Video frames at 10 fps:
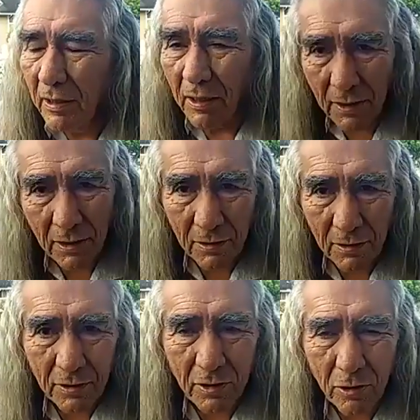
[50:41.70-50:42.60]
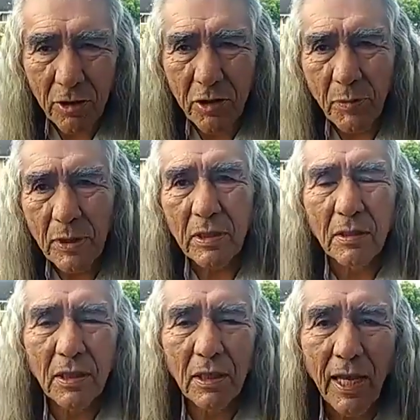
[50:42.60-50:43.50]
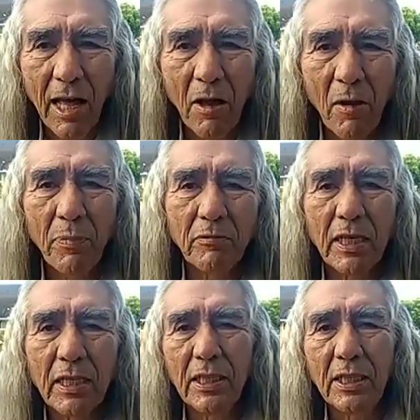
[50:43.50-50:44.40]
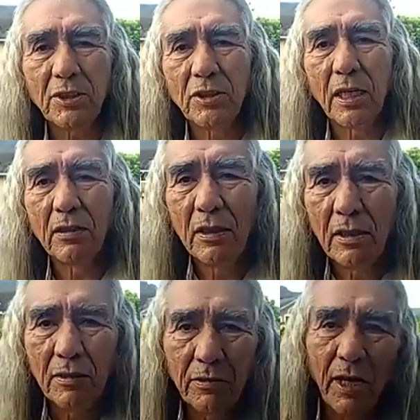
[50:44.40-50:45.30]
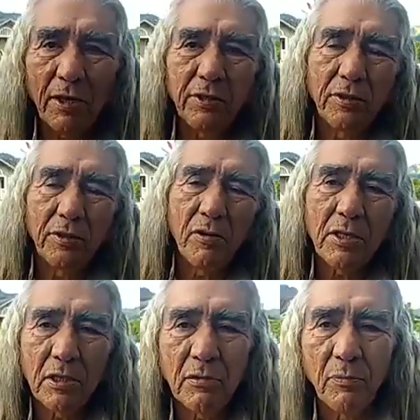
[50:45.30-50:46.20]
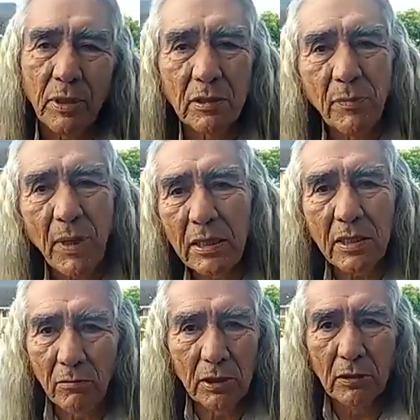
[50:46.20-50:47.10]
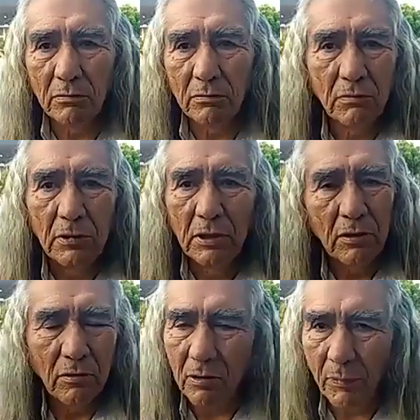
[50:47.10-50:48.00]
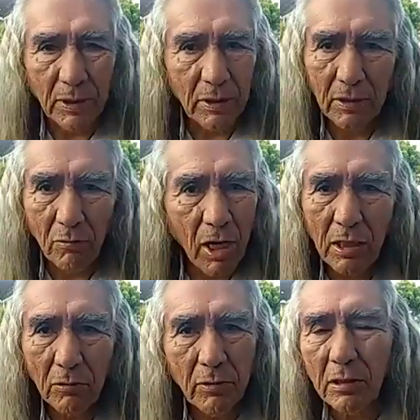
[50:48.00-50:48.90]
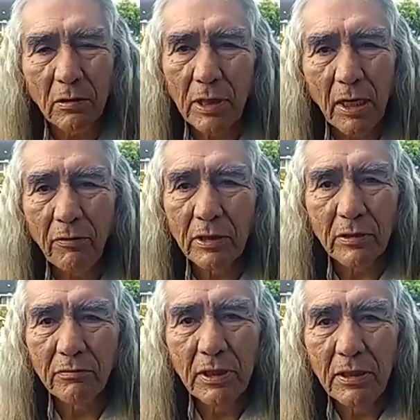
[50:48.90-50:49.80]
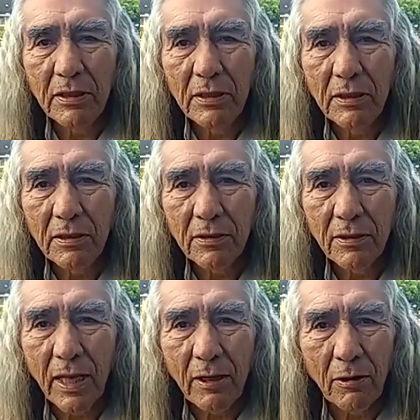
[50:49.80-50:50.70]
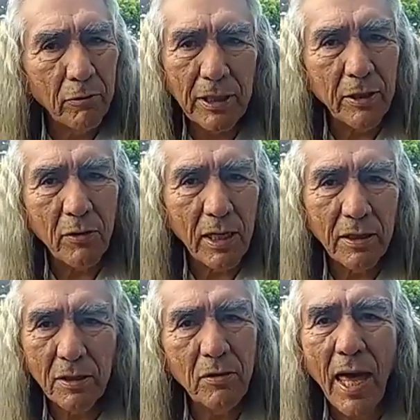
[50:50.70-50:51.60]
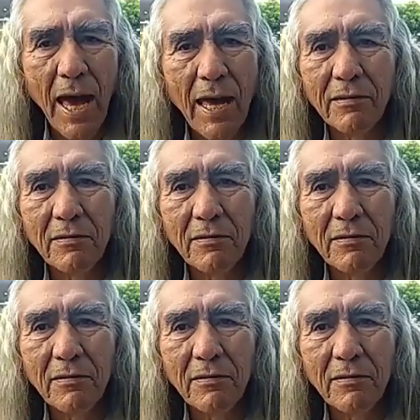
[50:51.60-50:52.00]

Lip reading: a little encouragement, a little help and recognition that, yeah, you go out there, build a medicine wheel or build a water wheel or whatever. They already know how to do that.